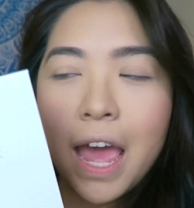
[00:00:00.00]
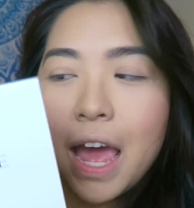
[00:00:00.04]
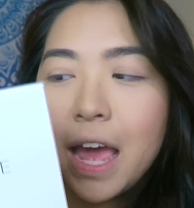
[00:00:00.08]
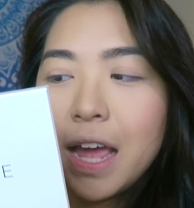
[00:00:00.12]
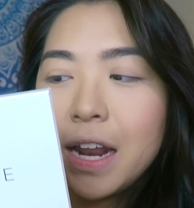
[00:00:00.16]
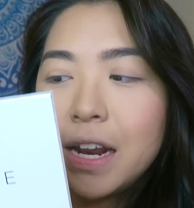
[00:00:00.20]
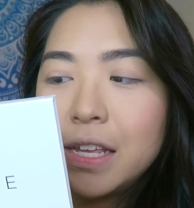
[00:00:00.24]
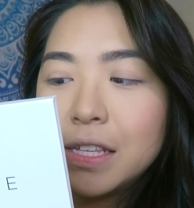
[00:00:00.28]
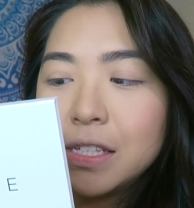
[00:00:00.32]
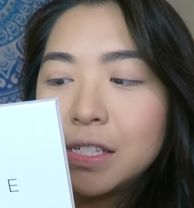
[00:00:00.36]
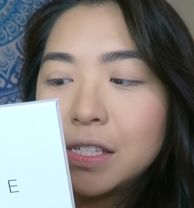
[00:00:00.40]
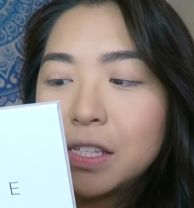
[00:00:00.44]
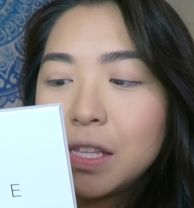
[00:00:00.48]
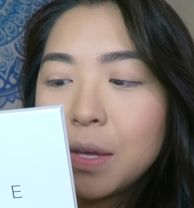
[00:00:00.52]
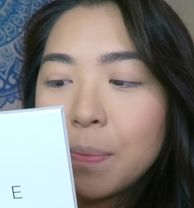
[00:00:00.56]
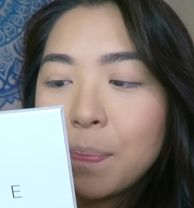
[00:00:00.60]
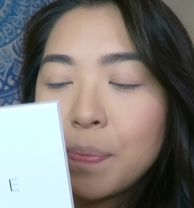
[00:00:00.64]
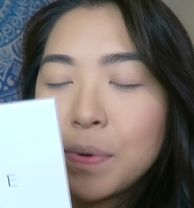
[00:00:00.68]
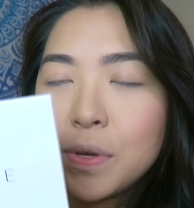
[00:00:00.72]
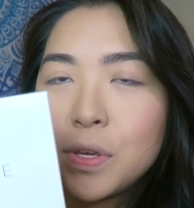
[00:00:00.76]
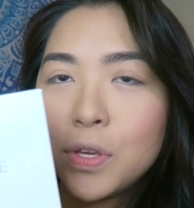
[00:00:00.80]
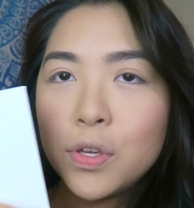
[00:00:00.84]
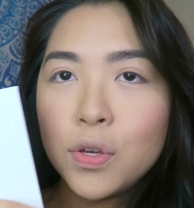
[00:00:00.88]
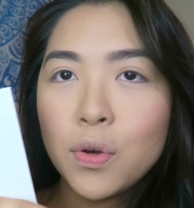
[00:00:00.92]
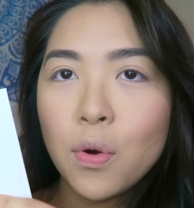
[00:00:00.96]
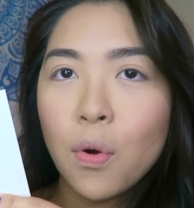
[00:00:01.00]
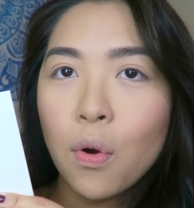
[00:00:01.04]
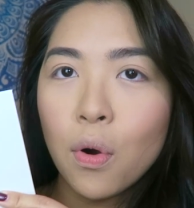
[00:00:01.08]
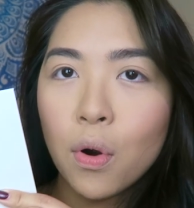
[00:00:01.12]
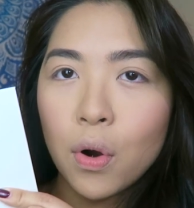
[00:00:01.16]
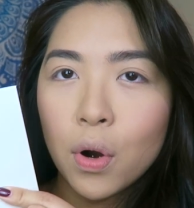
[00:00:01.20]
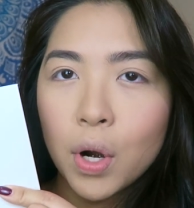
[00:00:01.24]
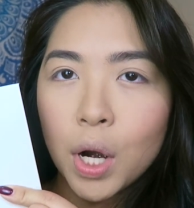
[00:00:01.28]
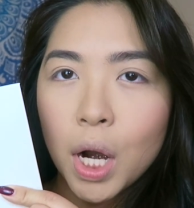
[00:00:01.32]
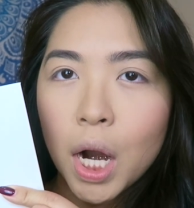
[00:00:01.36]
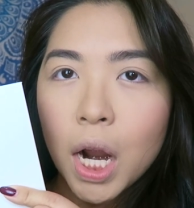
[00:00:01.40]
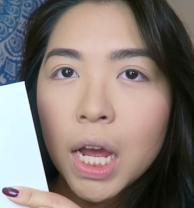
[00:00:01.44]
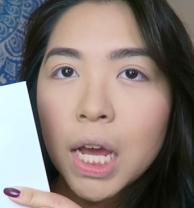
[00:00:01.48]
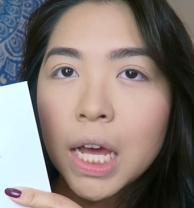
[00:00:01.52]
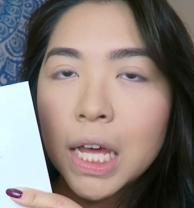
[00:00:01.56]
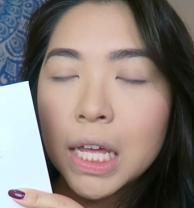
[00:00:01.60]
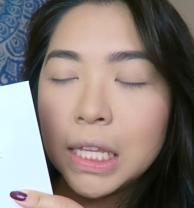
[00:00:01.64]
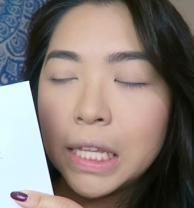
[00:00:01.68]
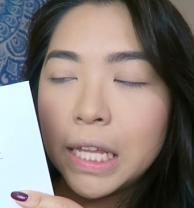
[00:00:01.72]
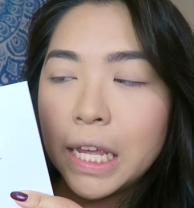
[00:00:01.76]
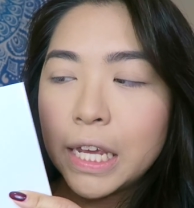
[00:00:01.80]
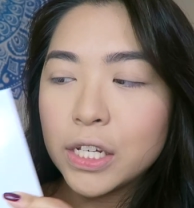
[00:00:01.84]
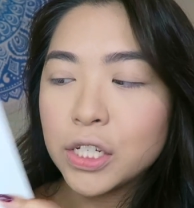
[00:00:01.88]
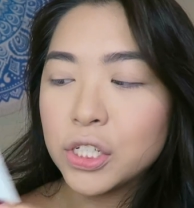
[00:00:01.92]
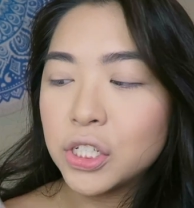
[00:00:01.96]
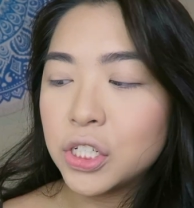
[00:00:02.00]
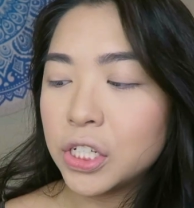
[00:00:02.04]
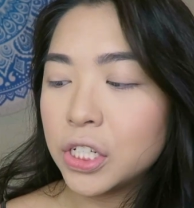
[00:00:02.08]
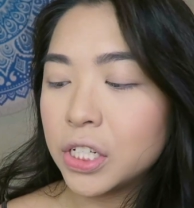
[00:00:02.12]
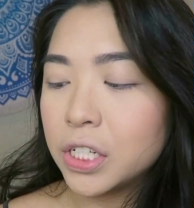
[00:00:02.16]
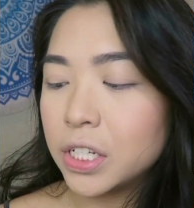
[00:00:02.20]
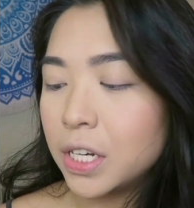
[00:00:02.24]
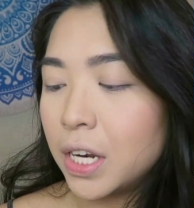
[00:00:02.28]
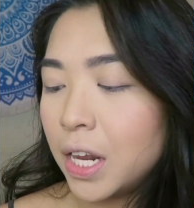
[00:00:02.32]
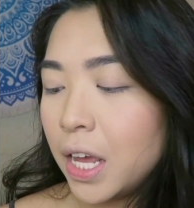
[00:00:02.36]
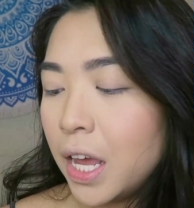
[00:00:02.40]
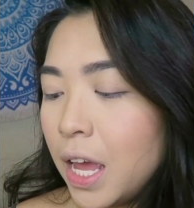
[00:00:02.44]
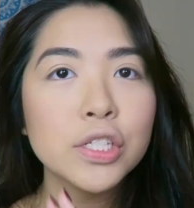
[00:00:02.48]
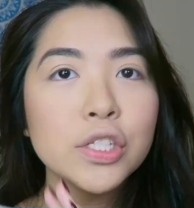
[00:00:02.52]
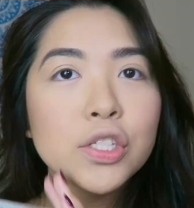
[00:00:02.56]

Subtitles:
and it's the Pure collection.